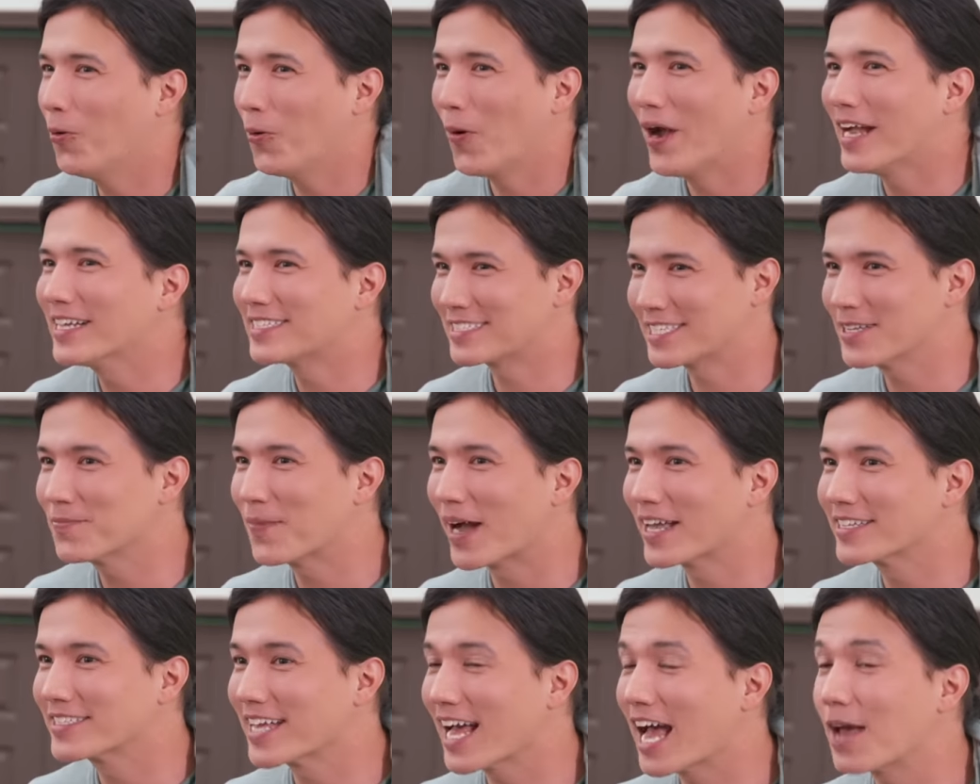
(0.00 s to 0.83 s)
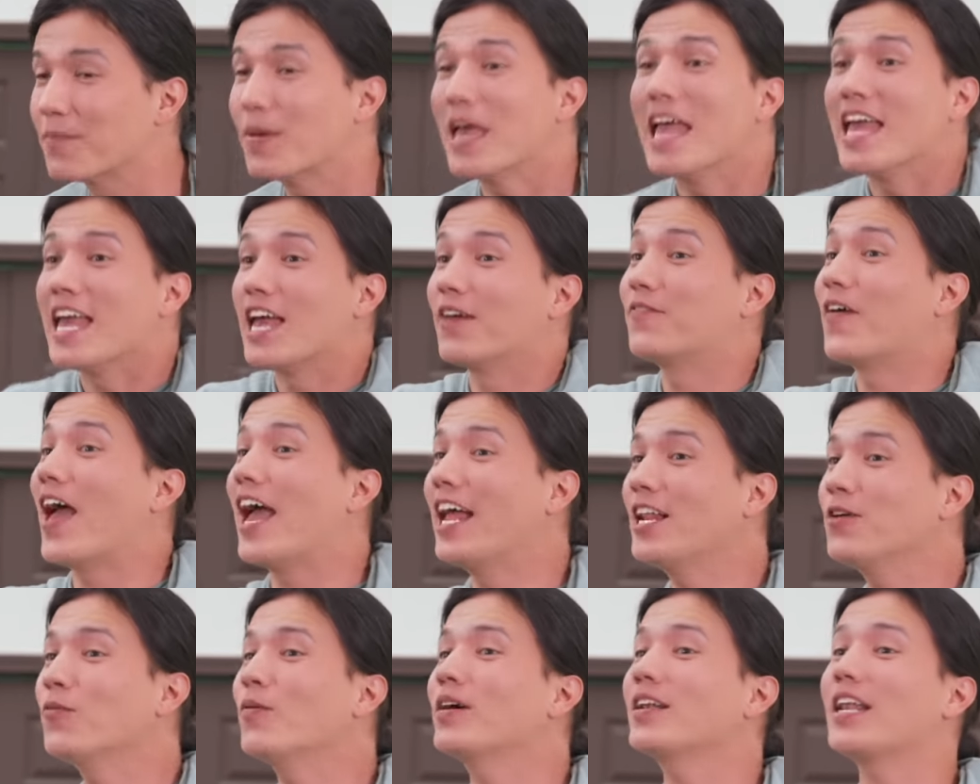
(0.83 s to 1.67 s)
wasting my time. If
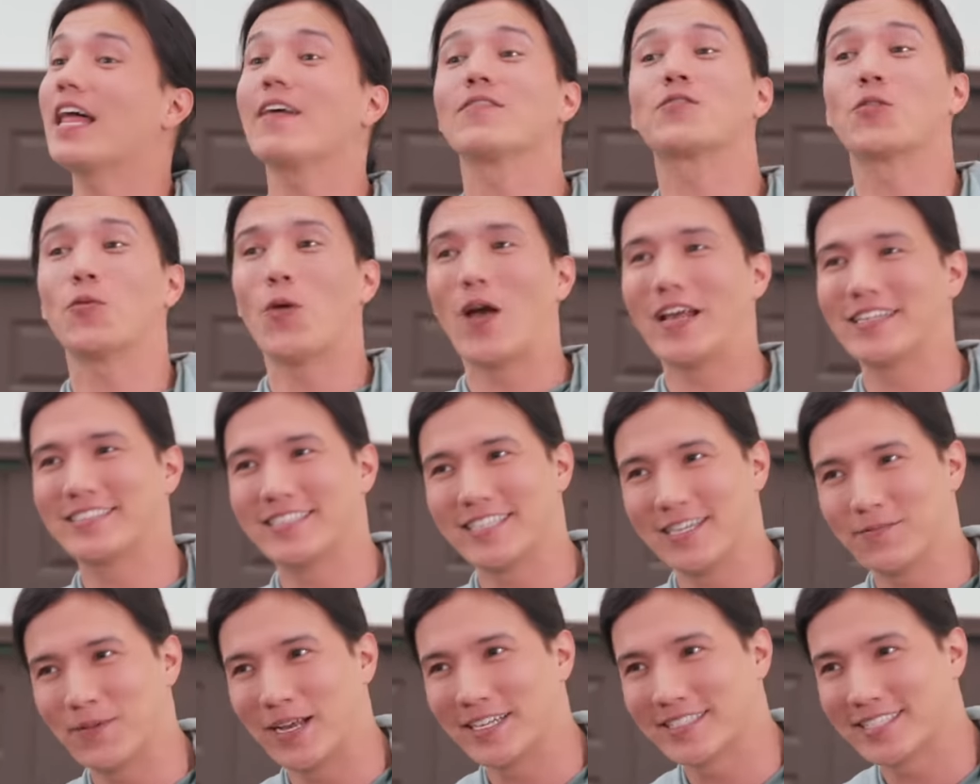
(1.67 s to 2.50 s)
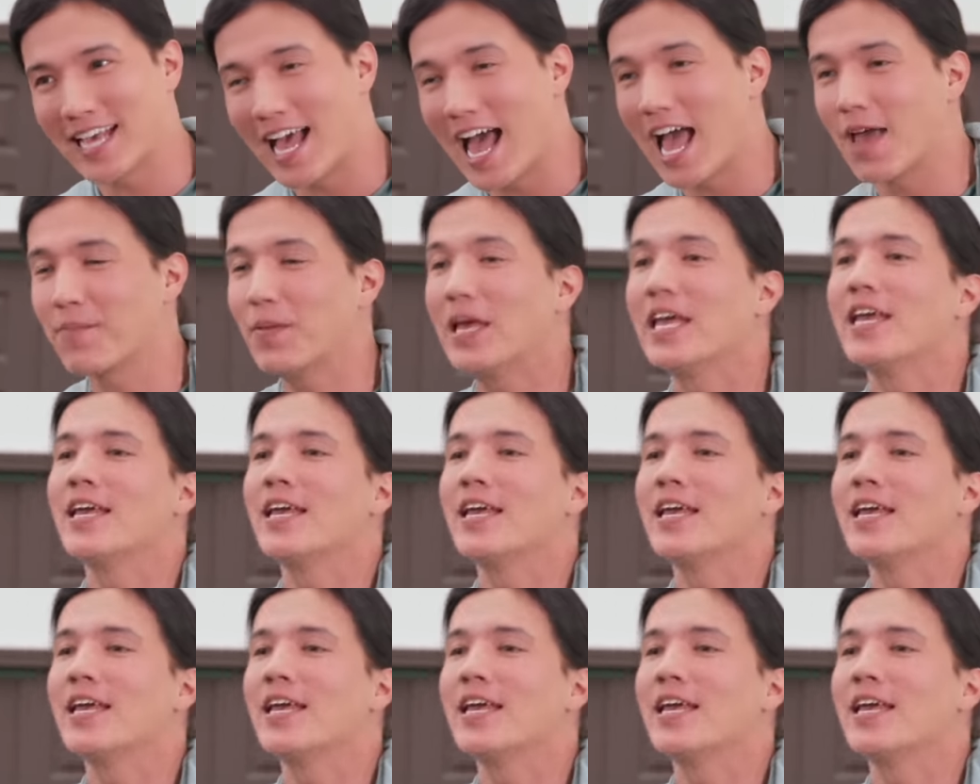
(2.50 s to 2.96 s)
anyone loves wasting my time,